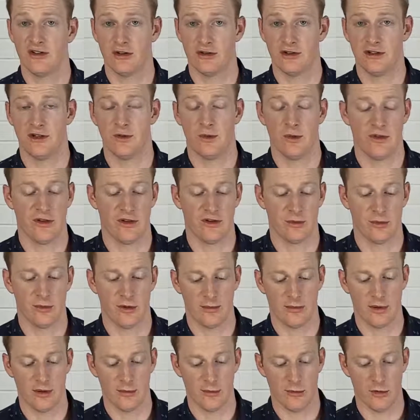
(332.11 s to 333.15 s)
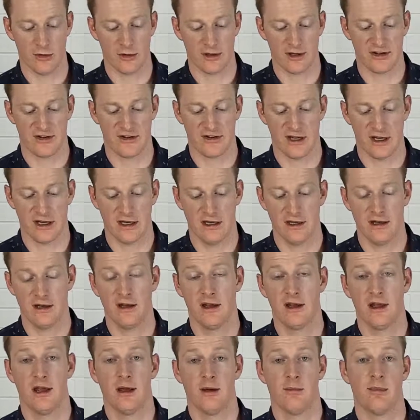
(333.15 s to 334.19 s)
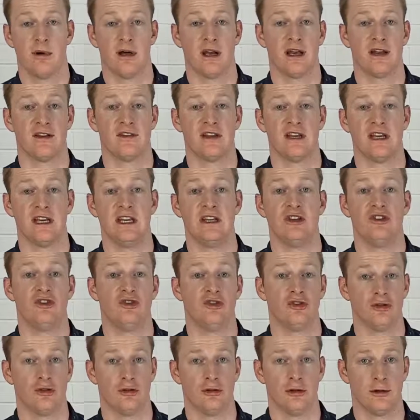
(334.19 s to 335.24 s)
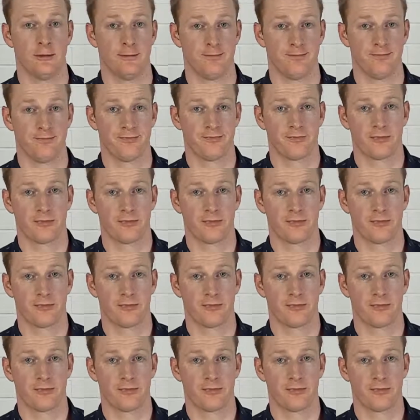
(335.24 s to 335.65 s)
I'll deal with this a bit more in a second, but it's itjo